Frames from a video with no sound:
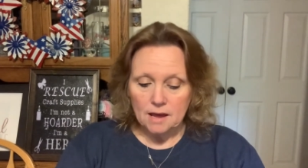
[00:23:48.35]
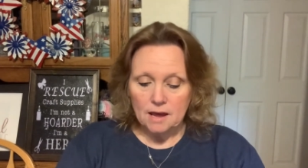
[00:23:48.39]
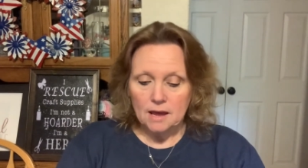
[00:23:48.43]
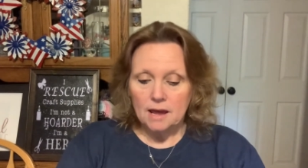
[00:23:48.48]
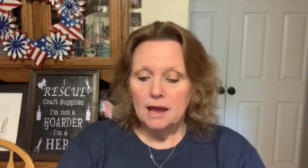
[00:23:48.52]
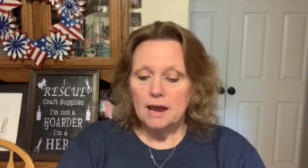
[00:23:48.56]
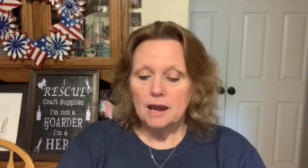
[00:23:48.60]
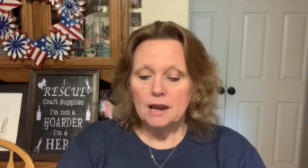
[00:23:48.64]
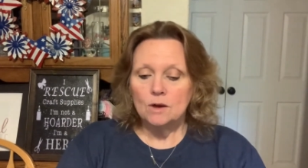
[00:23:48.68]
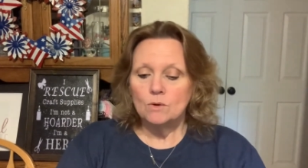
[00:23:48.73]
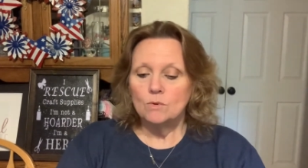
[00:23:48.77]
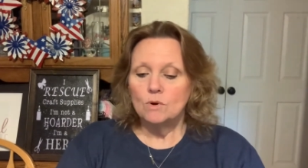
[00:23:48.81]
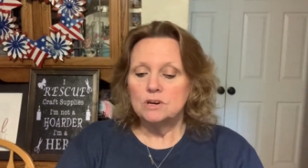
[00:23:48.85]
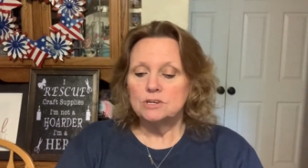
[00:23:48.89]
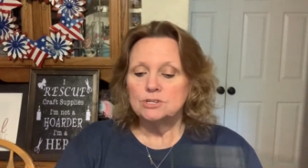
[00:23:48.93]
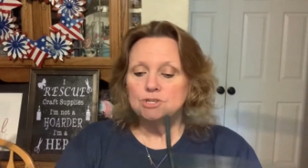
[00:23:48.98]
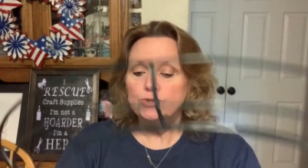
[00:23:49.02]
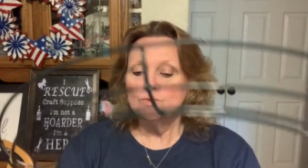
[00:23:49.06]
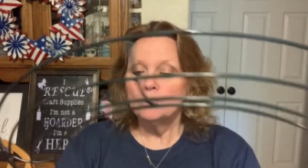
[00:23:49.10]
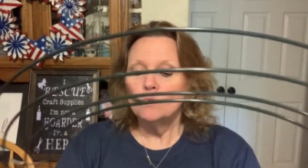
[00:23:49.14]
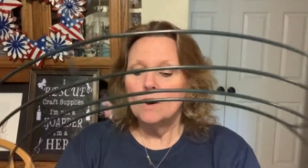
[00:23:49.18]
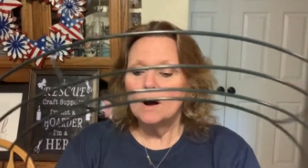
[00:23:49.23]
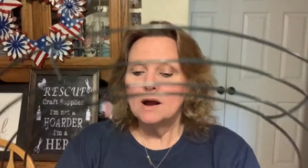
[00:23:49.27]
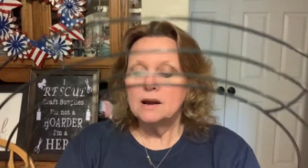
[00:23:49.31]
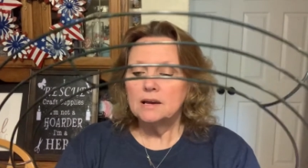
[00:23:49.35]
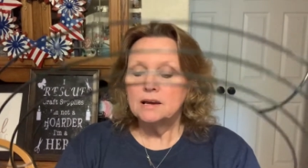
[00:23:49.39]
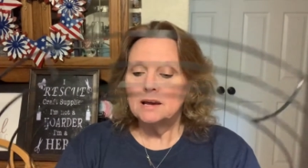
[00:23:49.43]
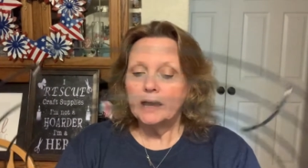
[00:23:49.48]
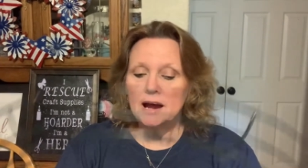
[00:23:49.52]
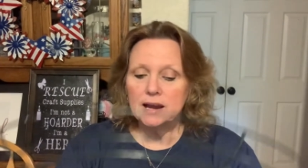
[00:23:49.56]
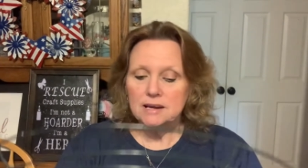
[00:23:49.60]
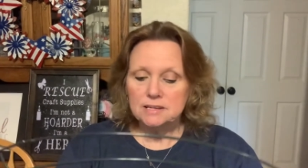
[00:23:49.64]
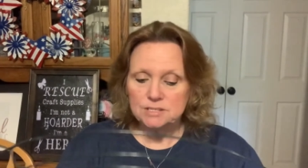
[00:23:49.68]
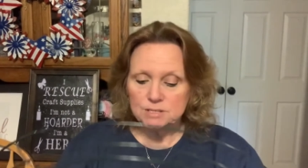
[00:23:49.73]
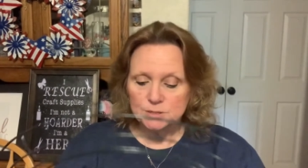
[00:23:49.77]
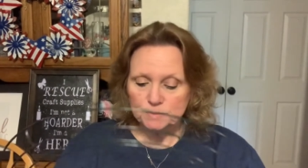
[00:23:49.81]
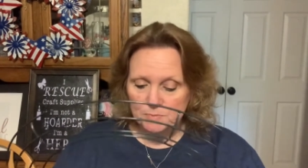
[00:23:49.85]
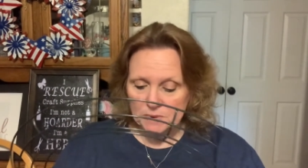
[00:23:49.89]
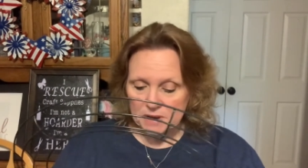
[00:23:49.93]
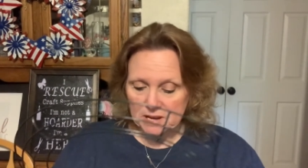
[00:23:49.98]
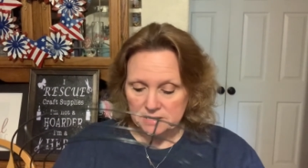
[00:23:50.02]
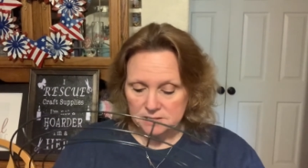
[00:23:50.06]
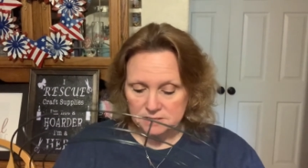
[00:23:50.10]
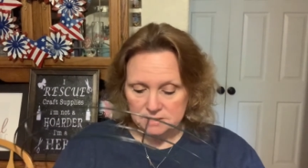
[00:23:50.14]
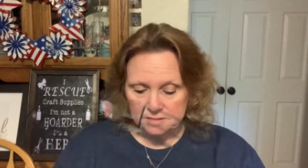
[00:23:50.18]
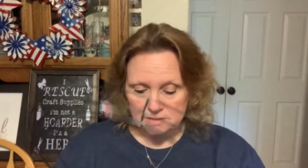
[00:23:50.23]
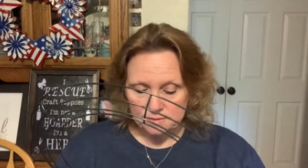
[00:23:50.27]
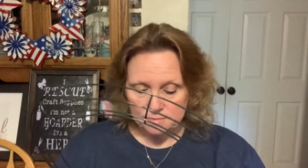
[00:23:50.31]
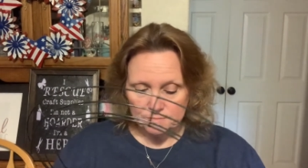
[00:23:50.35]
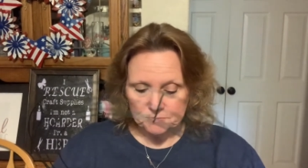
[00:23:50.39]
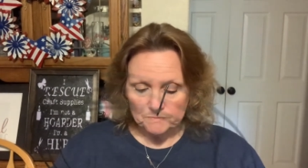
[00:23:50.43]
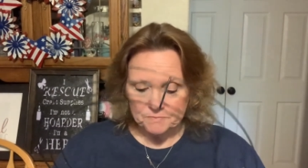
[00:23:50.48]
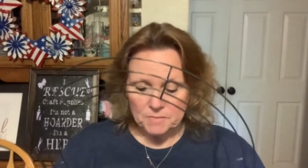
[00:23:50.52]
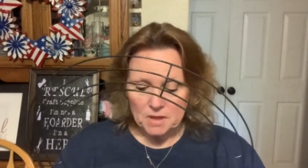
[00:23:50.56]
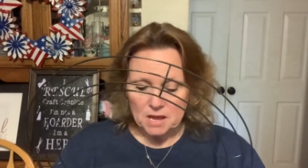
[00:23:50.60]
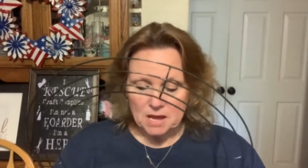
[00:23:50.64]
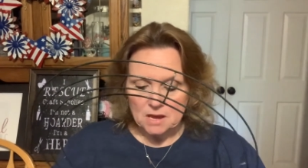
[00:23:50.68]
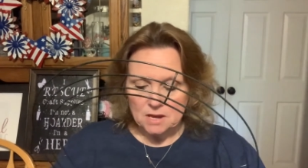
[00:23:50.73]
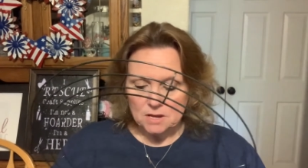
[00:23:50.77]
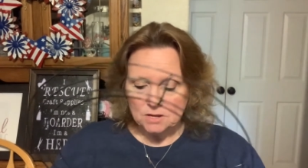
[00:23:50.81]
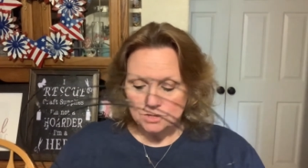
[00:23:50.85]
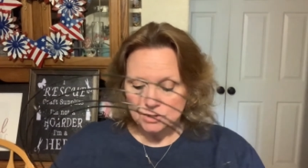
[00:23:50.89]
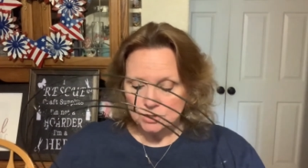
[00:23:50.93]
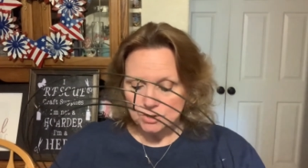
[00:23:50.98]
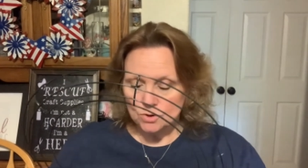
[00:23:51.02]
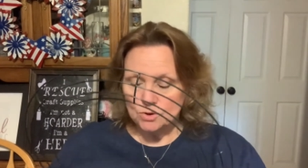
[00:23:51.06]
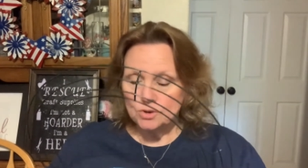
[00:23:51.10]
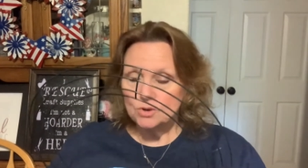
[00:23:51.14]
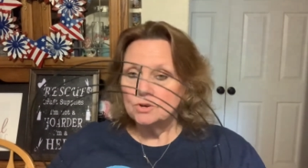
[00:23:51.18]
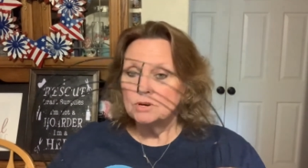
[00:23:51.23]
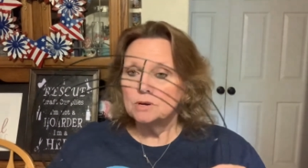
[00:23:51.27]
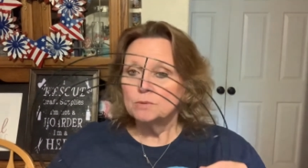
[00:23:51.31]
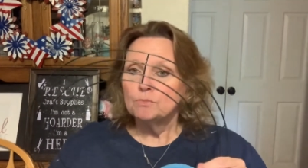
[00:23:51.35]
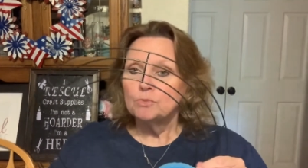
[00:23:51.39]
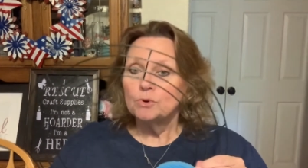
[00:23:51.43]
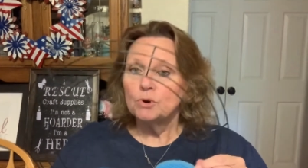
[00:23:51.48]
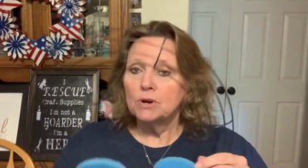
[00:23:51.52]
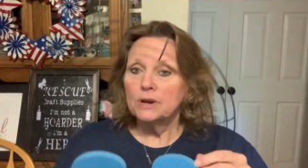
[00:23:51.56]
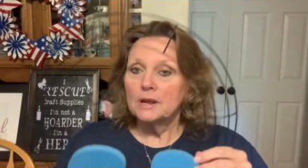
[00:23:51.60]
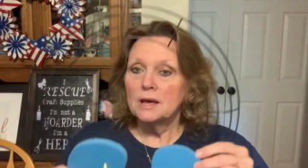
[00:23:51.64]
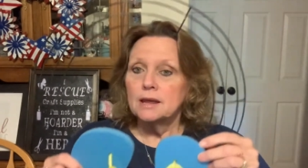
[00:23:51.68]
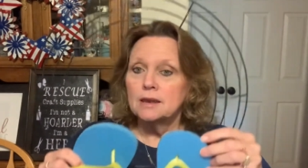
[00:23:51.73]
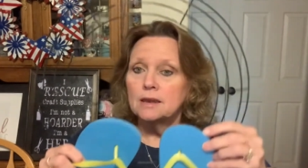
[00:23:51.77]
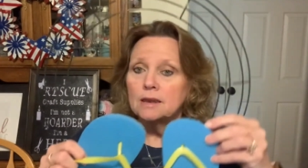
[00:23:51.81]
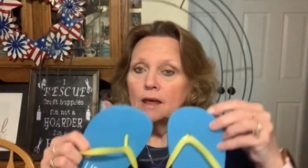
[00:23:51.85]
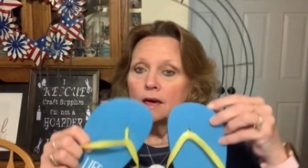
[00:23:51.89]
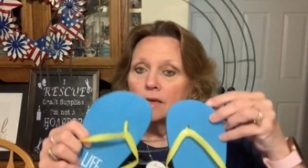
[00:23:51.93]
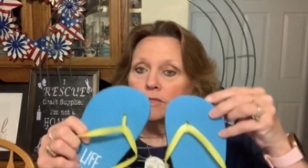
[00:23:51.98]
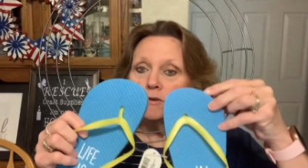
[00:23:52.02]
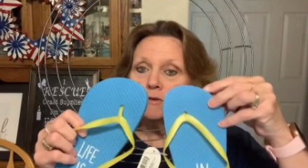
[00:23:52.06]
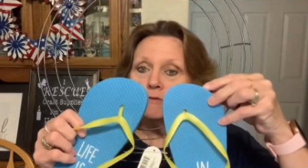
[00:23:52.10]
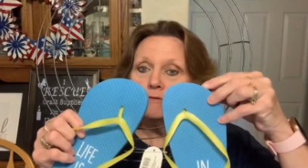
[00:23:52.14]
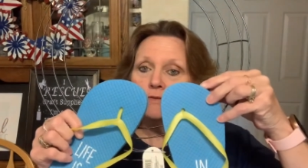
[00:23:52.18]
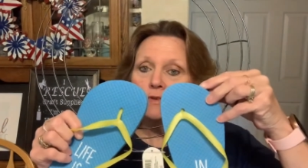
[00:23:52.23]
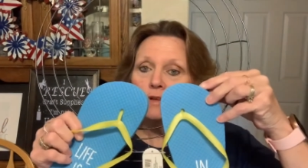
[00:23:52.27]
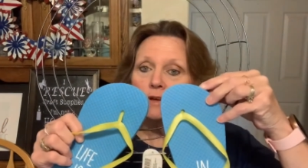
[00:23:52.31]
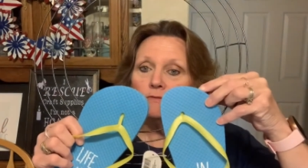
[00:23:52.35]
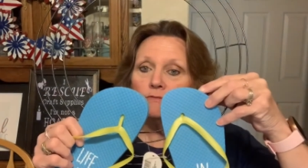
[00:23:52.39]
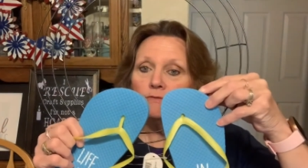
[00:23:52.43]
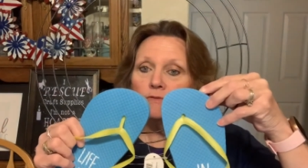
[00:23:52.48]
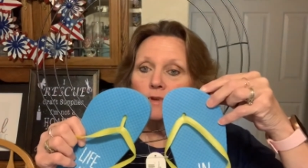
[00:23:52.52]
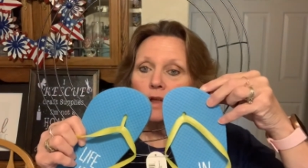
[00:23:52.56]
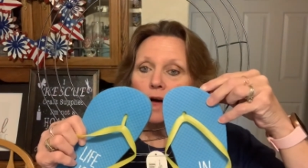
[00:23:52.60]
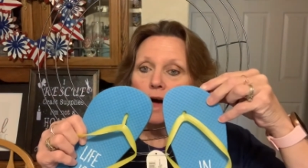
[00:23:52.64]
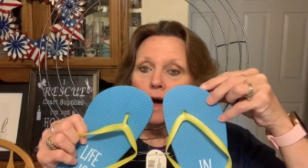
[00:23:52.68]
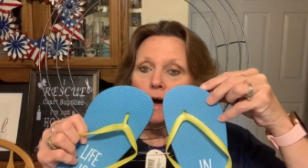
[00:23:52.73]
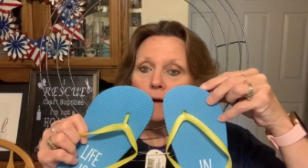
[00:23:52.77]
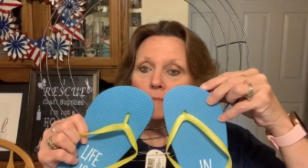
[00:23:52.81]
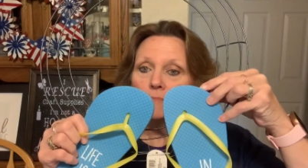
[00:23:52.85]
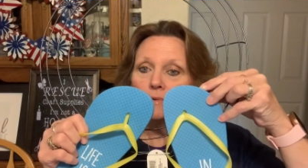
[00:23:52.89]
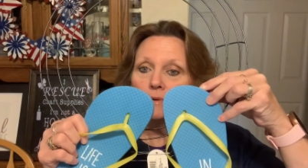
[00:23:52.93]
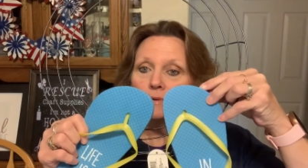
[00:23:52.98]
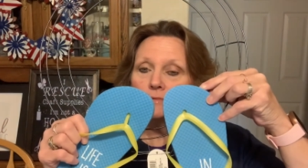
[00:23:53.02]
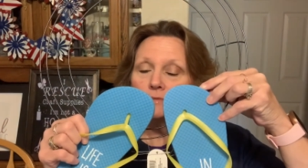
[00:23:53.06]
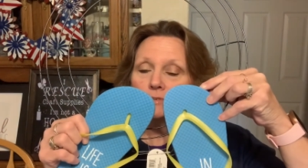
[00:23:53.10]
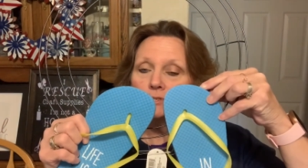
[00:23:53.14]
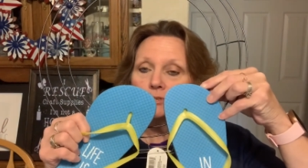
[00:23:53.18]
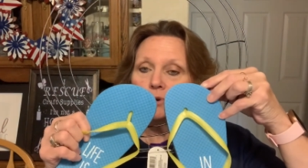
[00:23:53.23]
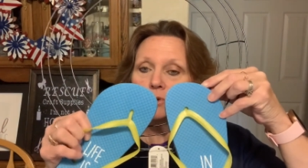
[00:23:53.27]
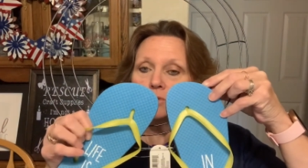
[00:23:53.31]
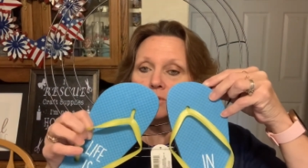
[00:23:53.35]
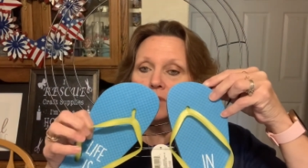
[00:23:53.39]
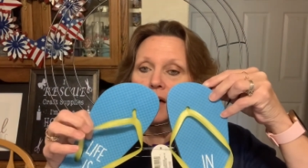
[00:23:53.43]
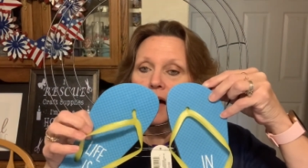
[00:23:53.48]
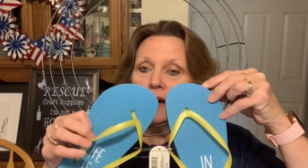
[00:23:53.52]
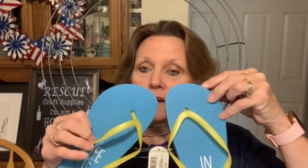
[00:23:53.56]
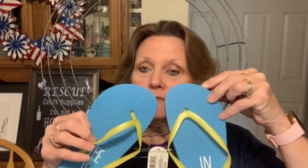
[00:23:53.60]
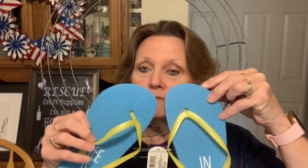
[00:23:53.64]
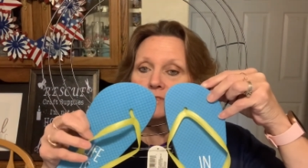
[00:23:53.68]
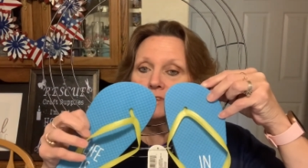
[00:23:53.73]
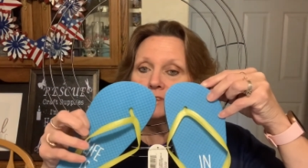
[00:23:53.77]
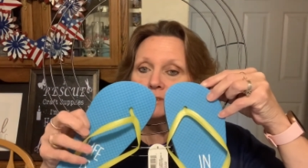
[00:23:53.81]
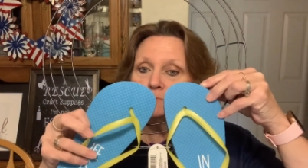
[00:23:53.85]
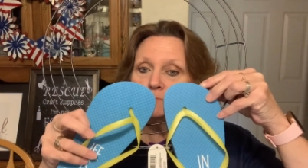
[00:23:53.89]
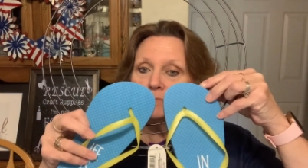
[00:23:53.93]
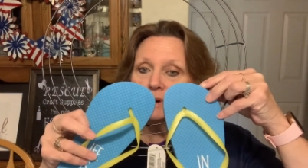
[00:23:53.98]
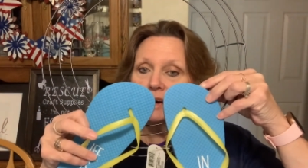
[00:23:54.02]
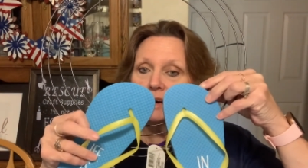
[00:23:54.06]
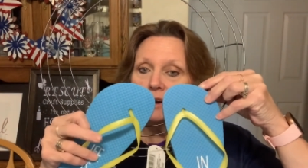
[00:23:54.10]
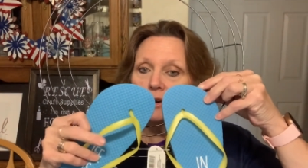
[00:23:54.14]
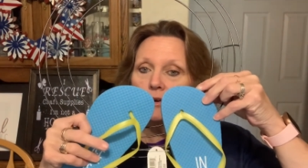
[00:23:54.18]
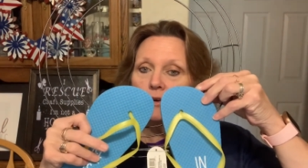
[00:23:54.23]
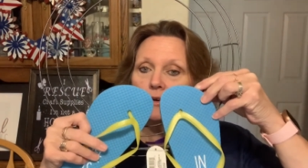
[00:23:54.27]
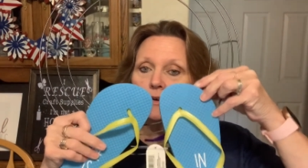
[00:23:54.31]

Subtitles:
anyways, you want to kind of space them so you can put another flip-flop. So life is better